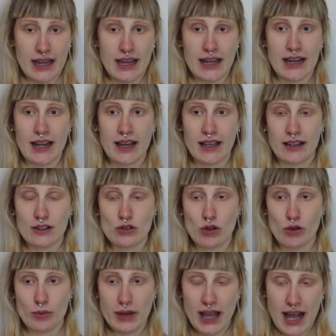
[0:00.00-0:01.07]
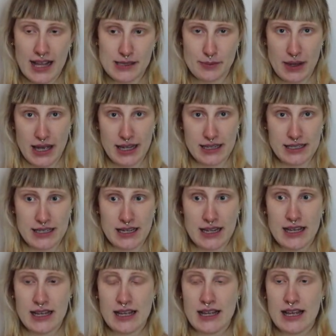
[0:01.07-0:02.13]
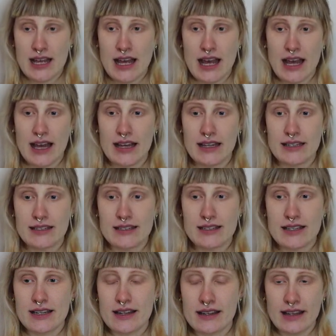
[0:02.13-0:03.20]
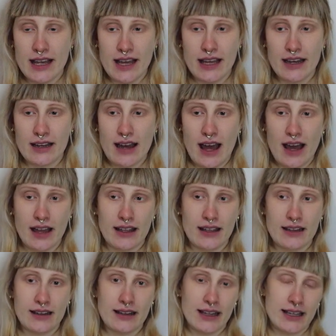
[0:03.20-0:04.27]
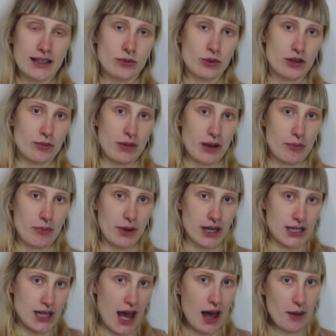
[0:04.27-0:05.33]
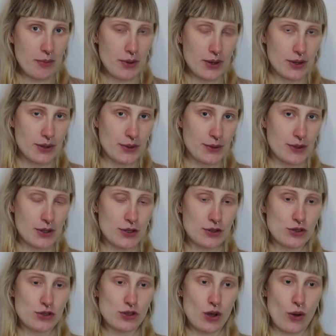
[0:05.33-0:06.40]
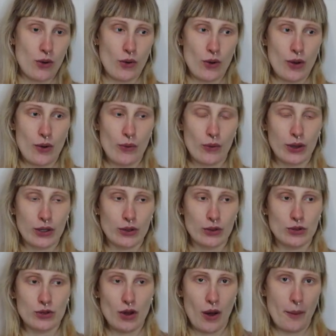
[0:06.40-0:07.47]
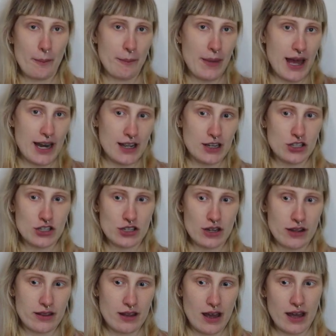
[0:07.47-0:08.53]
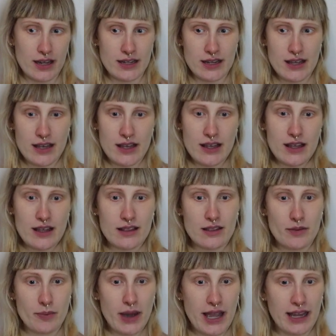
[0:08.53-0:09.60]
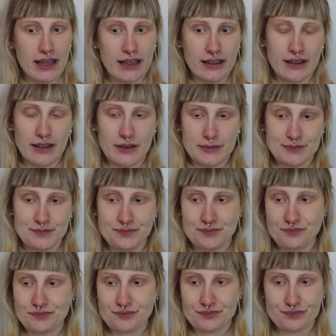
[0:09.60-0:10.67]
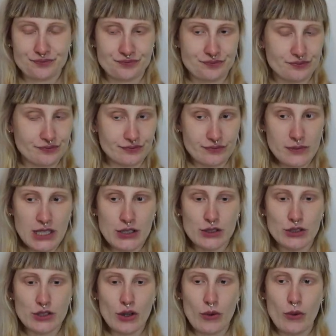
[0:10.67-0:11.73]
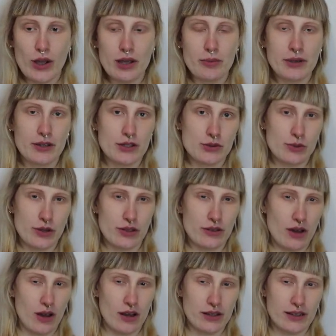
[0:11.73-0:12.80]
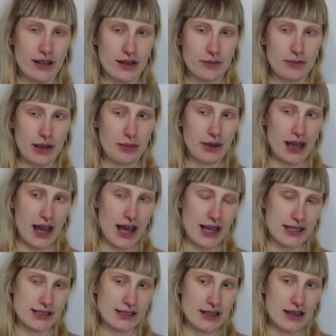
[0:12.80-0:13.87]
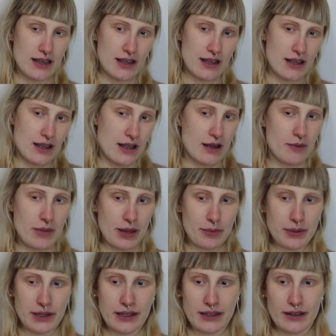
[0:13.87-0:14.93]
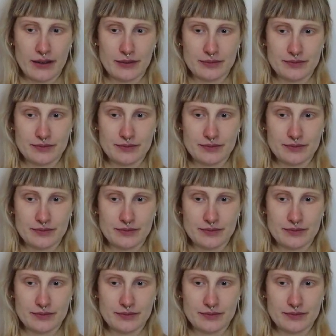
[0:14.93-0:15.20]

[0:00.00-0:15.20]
and I told my husband, and then I laid with my butt up so we could manage that the pain could go away, because we thought that baby has maybe